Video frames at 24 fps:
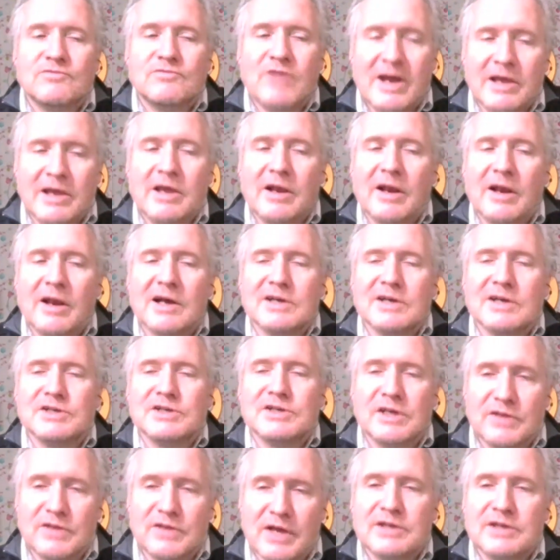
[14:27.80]

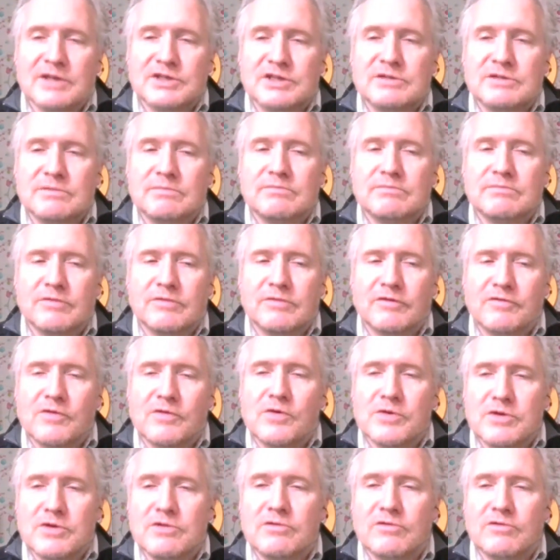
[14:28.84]
recognizing that
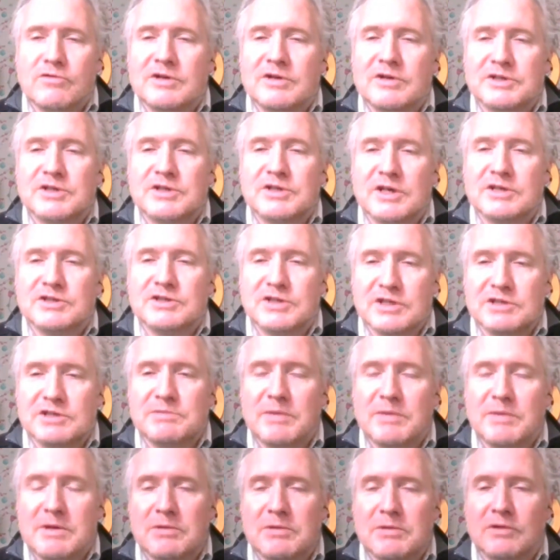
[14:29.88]
before you criticize
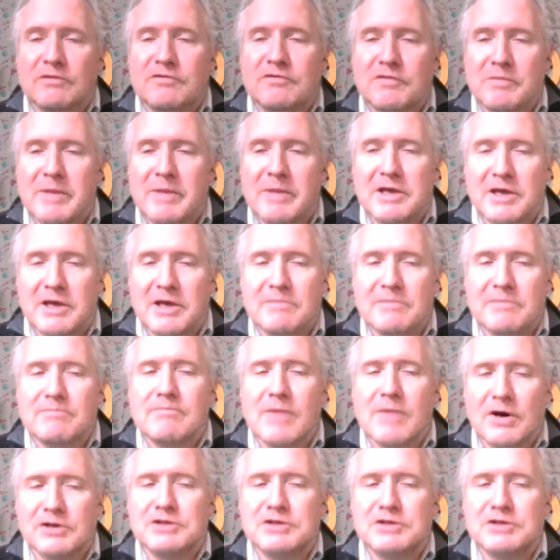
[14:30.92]
these people for making